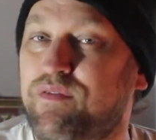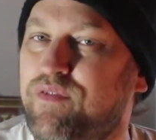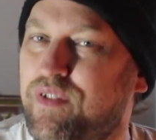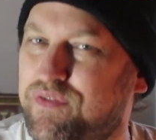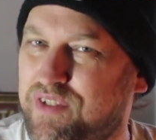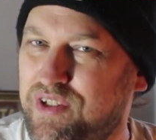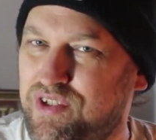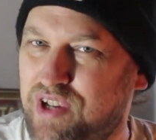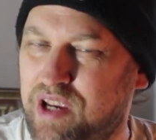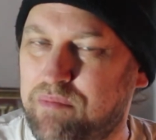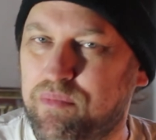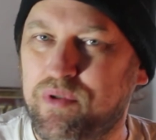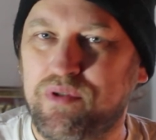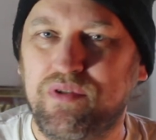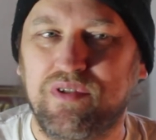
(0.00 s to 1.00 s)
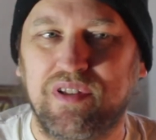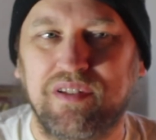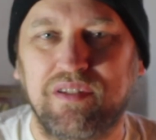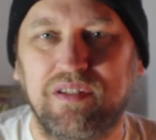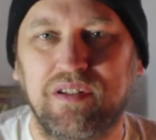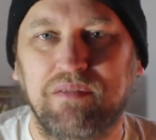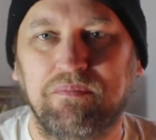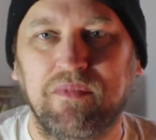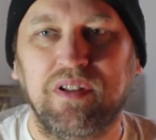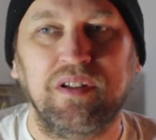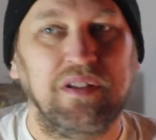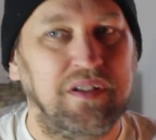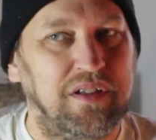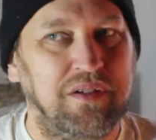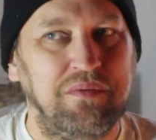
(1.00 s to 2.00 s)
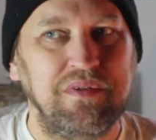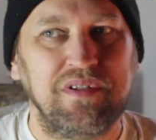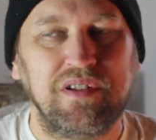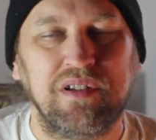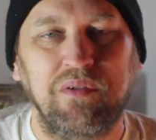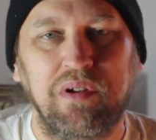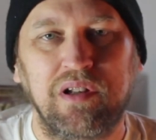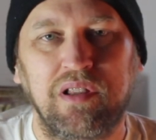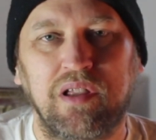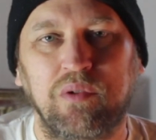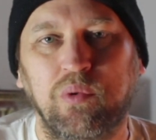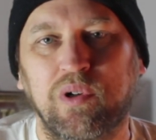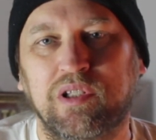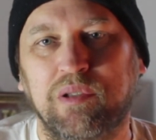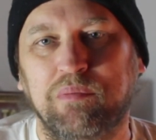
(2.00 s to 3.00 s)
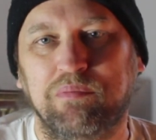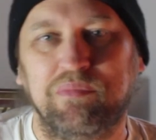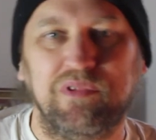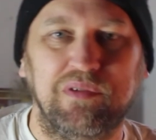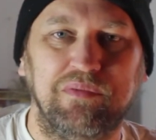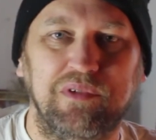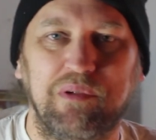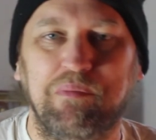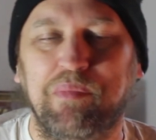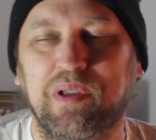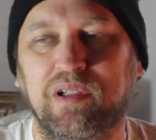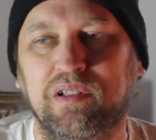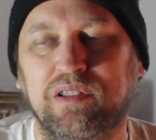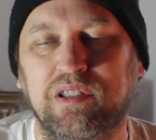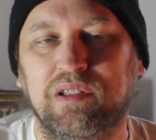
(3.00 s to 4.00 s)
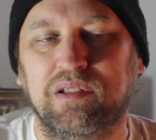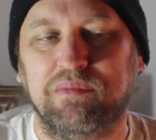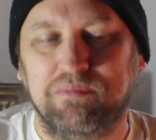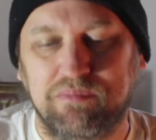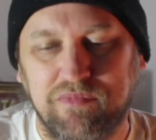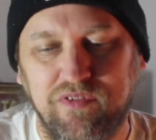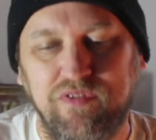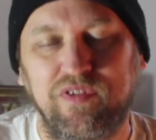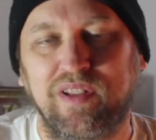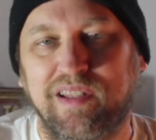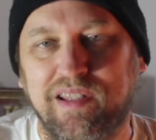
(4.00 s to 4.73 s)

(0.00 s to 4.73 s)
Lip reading: 50 chambers, and it was quite a lot of work to build, to fill